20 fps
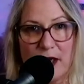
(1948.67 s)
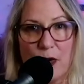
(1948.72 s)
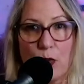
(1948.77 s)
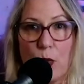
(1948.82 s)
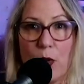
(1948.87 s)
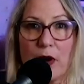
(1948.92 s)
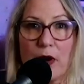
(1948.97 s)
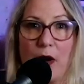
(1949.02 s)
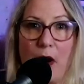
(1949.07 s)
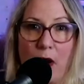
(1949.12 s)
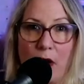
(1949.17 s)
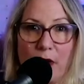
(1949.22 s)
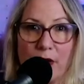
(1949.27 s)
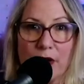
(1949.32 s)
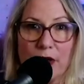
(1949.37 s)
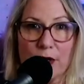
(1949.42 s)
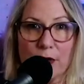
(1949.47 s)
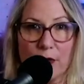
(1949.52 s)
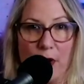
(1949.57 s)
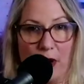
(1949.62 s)
Where are
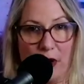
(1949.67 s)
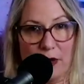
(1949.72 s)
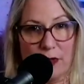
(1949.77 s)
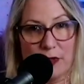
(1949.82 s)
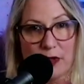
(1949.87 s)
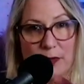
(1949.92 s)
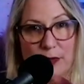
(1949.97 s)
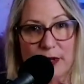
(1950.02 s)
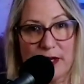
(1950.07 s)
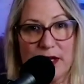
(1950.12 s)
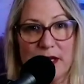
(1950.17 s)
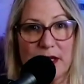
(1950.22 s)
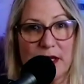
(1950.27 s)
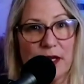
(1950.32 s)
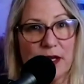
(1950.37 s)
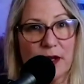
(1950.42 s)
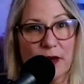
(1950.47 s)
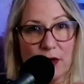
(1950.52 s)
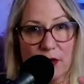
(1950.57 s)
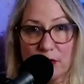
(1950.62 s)
you? Are you in the
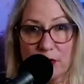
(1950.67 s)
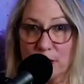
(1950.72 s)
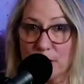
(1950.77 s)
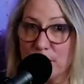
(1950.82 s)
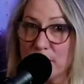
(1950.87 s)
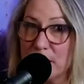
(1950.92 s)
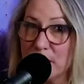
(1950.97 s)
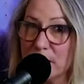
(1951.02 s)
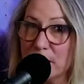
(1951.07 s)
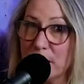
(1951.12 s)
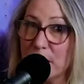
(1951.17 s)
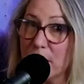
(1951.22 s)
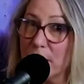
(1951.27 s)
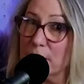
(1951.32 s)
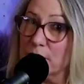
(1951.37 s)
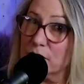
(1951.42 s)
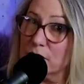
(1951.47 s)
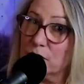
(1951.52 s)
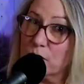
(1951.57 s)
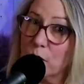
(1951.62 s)
beginning? Are you in the middle? Are
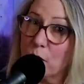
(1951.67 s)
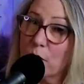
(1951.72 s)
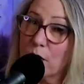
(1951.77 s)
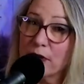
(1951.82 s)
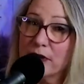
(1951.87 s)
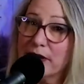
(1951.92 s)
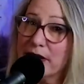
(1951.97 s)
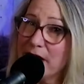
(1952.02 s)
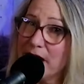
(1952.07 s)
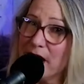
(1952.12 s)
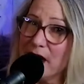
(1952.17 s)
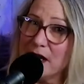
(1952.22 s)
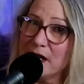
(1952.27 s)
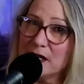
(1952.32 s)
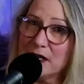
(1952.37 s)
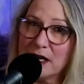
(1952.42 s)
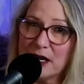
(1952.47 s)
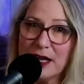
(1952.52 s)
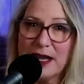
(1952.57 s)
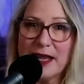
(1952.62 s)
you toward the
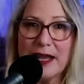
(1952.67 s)
end?